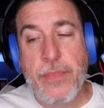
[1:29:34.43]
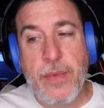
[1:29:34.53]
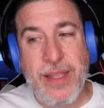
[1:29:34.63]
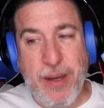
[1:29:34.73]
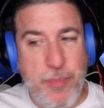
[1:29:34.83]

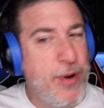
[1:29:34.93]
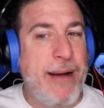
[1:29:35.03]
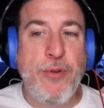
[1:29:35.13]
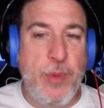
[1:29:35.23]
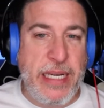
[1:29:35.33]
They're
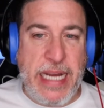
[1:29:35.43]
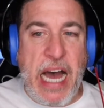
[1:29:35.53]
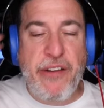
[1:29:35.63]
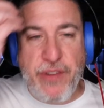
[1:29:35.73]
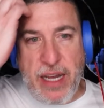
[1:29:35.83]
probably
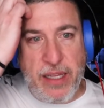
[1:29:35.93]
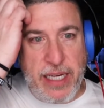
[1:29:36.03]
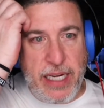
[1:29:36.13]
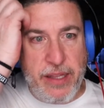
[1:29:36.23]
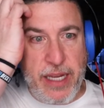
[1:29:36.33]
not filing
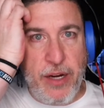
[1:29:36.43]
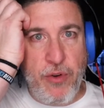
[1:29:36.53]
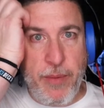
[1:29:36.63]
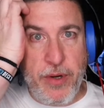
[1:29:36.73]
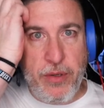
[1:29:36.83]
anything
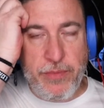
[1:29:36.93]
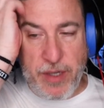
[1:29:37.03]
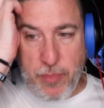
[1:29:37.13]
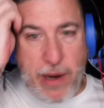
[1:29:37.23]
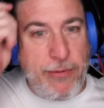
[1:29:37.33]
criminal. They're
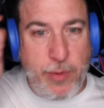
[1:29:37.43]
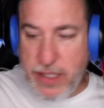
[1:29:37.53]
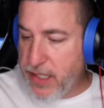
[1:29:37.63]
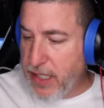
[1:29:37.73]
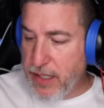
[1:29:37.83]
probably
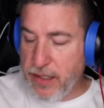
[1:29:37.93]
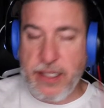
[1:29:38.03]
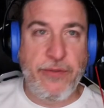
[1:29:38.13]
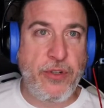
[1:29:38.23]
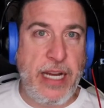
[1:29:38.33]
seeking
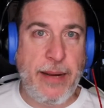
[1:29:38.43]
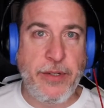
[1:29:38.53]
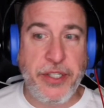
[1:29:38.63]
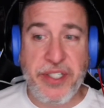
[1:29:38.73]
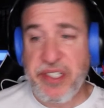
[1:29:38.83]
civil
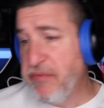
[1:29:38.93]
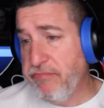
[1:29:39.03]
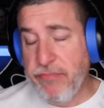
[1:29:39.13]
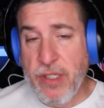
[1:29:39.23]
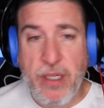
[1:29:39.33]
damages.
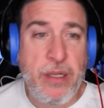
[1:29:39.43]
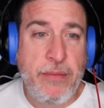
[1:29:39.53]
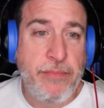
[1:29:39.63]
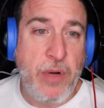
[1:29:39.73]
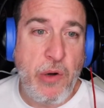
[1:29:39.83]
And
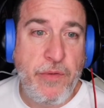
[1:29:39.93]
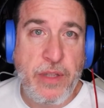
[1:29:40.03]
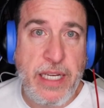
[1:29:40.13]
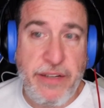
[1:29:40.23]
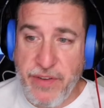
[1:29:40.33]

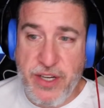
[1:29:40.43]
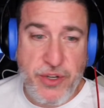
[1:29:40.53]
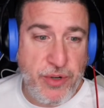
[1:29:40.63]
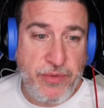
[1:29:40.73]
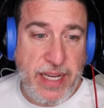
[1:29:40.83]
hopefully, if it's
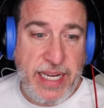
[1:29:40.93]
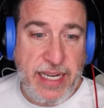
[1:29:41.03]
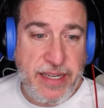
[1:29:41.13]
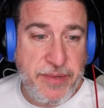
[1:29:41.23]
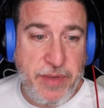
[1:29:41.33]
true, they get
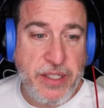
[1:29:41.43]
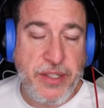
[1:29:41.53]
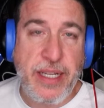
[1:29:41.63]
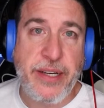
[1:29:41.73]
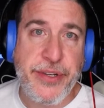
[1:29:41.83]
as much as
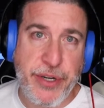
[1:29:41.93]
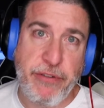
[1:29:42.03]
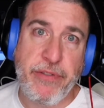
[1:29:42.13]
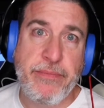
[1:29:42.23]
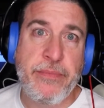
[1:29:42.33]
they deserve.